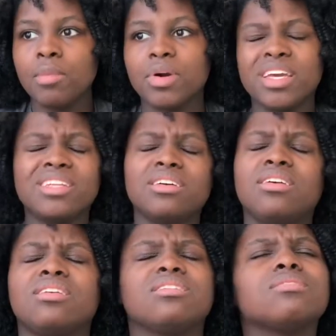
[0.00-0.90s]
But
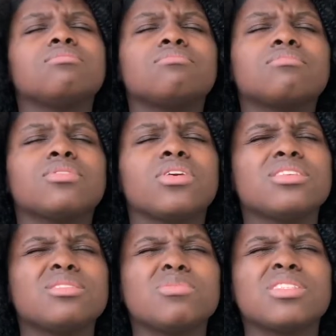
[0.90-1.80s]

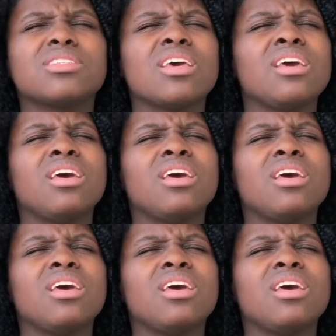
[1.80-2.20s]
Christmas